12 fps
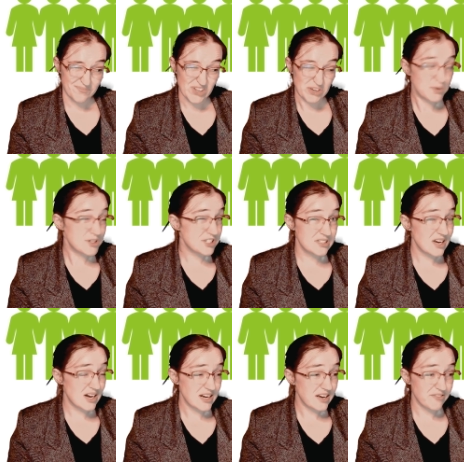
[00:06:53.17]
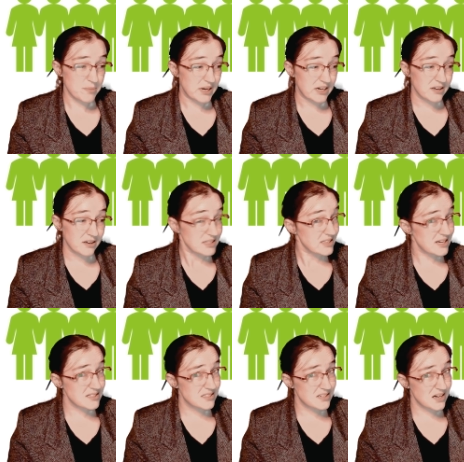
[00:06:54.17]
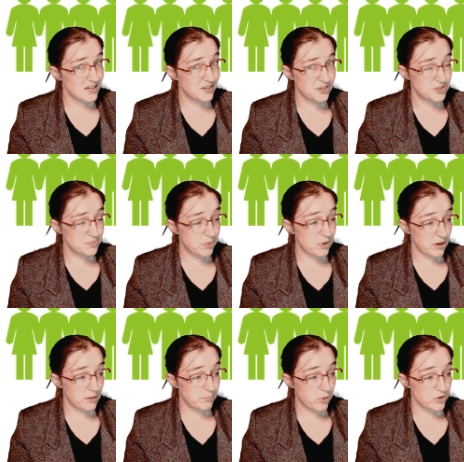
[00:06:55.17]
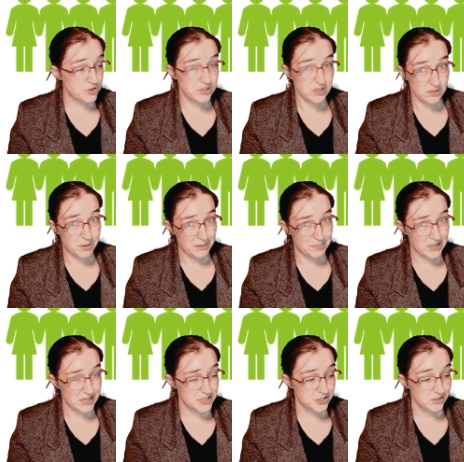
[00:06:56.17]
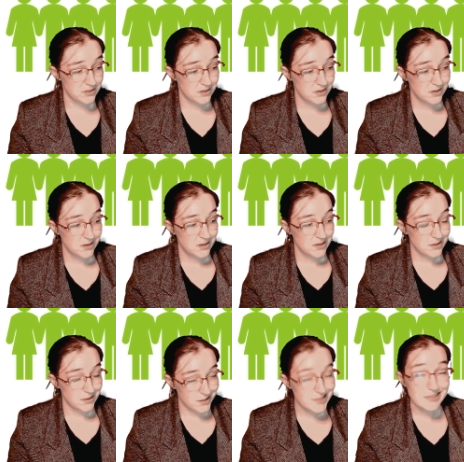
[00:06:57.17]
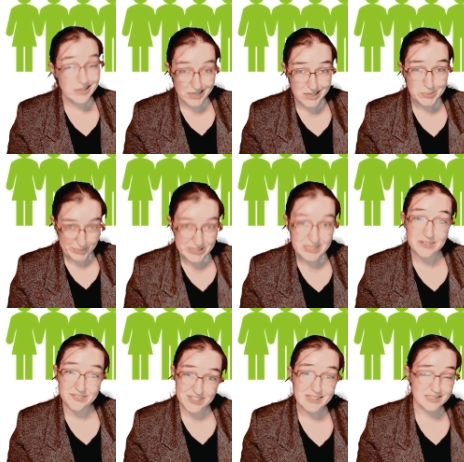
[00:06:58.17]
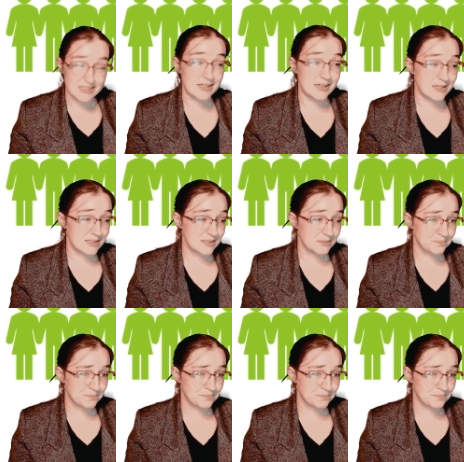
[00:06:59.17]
Which is not everybody. That is not a huge por- portion of the population. Yet it's 80% of psych studies.